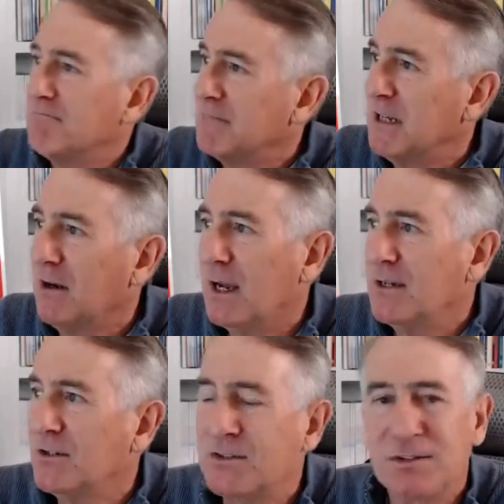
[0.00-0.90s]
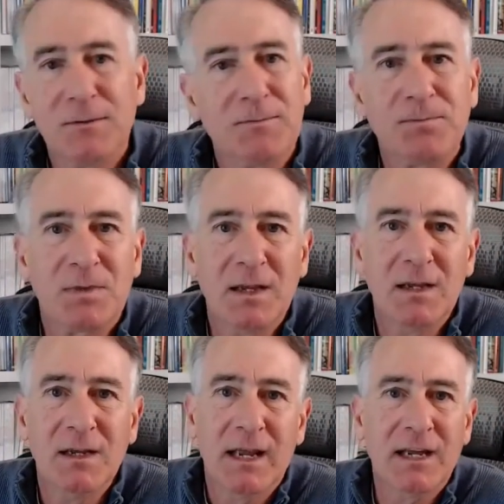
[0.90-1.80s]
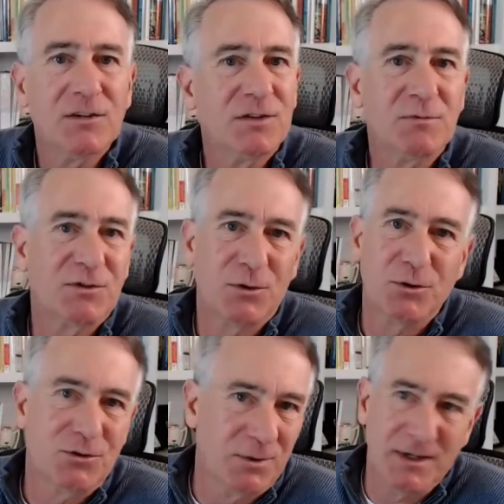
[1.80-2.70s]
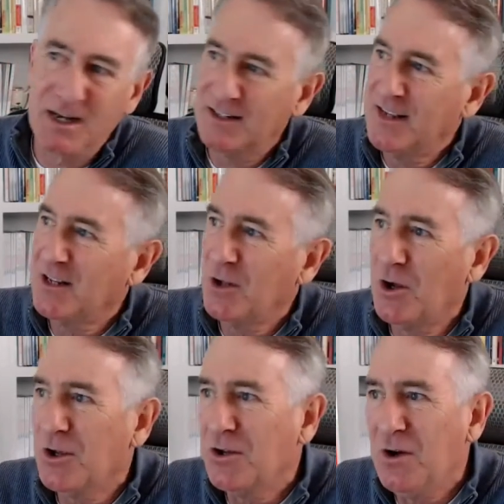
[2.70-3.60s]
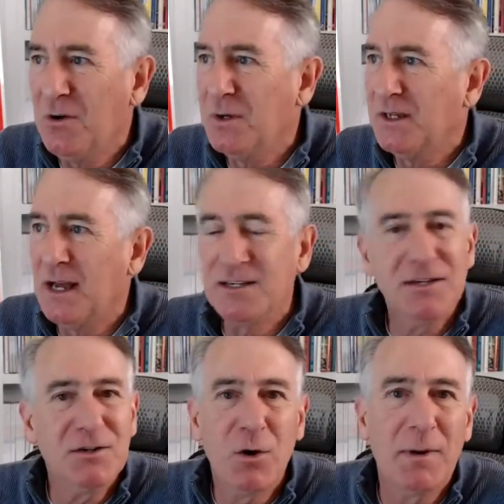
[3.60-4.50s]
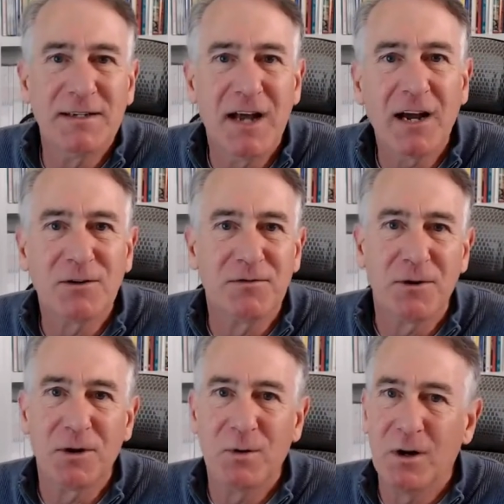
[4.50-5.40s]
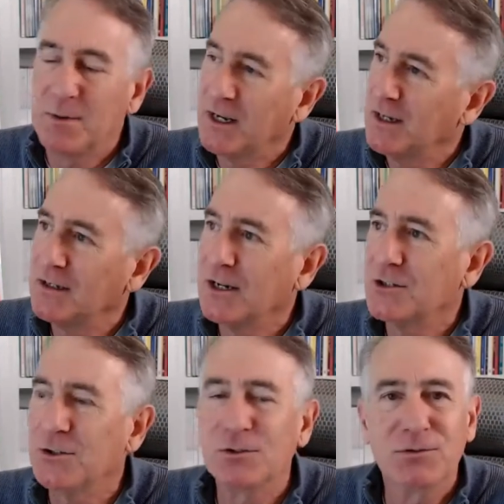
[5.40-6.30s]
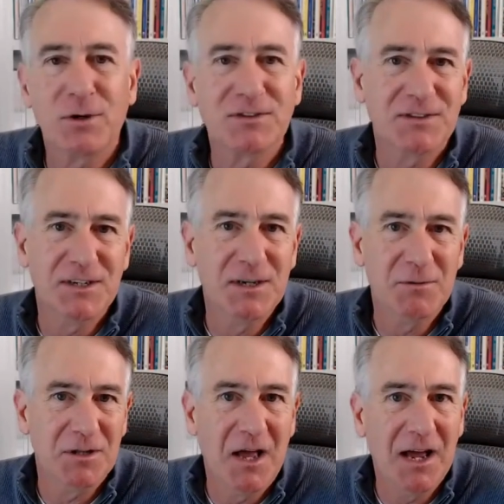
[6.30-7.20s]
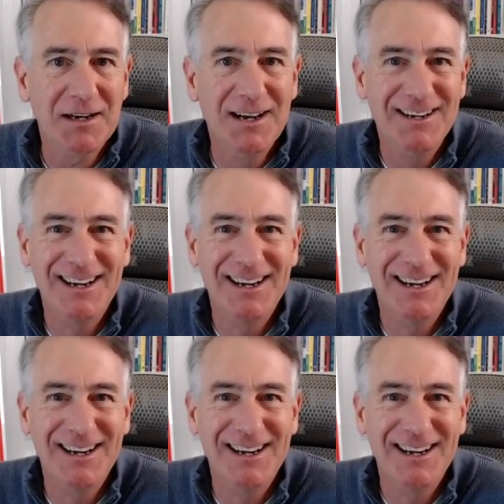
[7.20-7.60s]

You know, I just had some surgery not that long ago, and I didn't know my doctor very well, but I sure trusted him a lot.